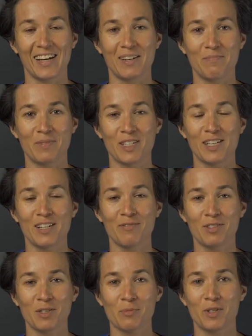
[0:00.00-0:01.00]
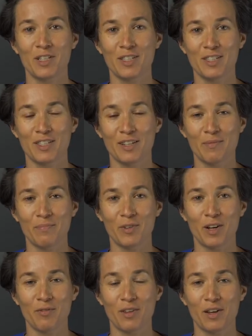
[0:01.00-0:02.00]
I'm Tina Fitzmaurice. I'm
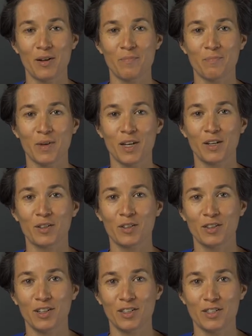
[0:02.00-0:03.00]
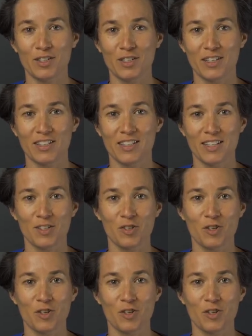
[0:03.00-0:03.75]
one of the medical oncologists at St.